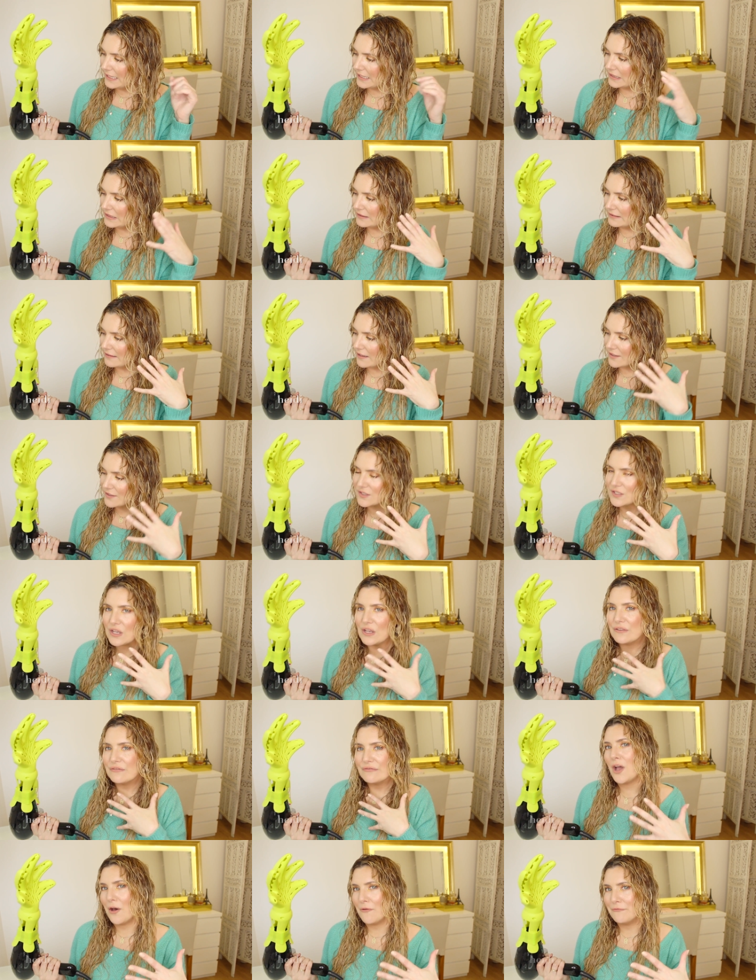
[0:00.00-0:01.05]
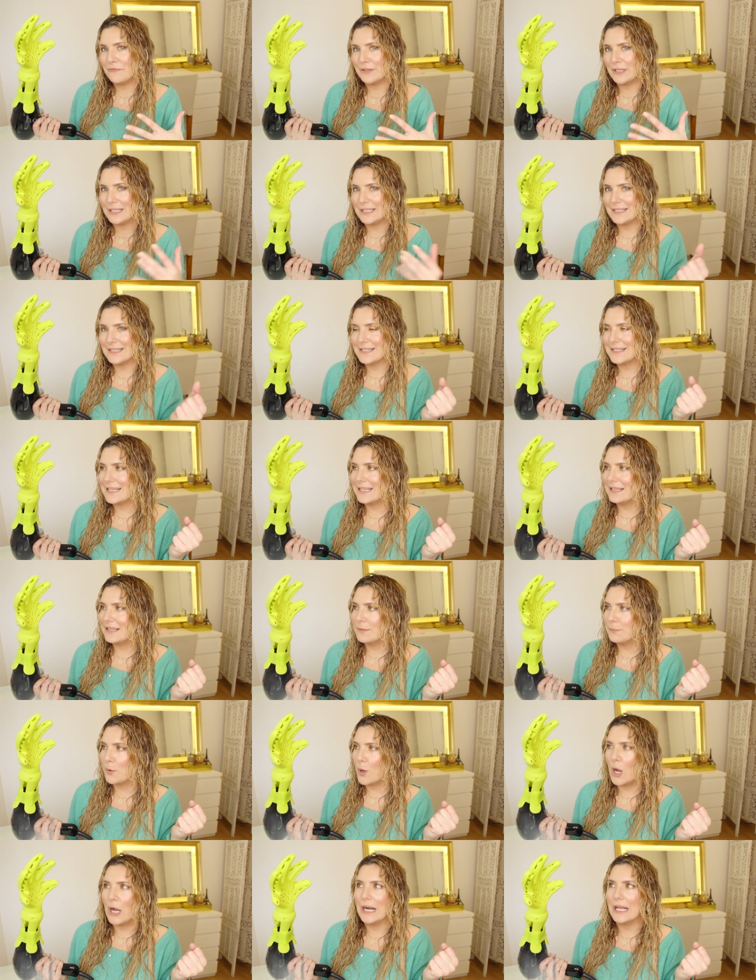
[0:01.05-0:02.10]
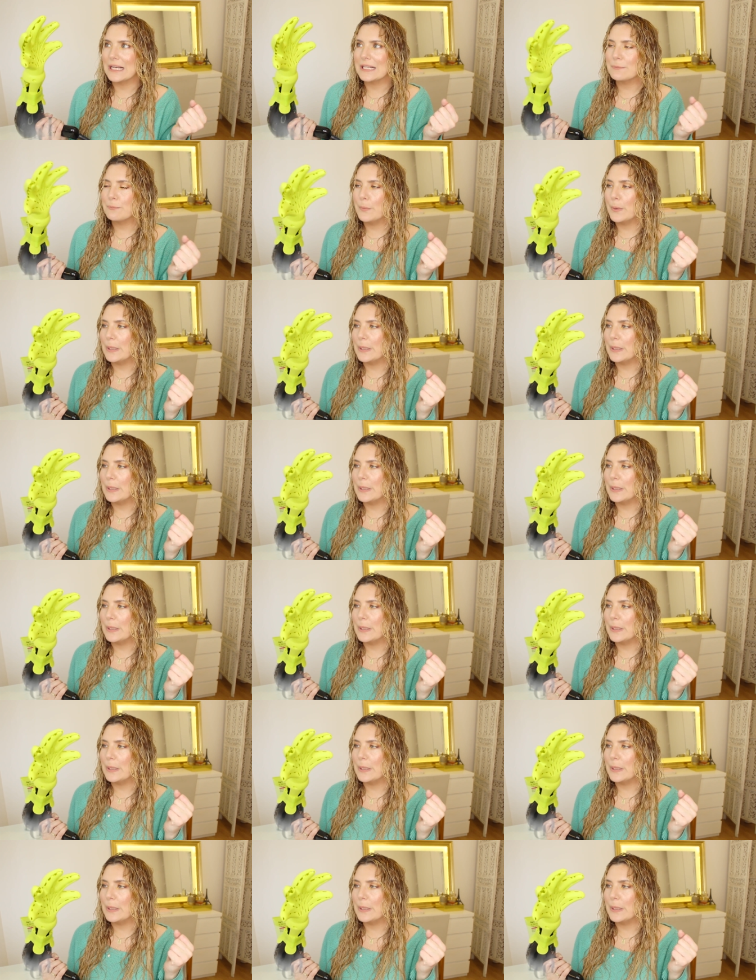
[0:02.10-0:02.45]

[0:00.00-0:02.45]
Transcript: lots of confidence in the product,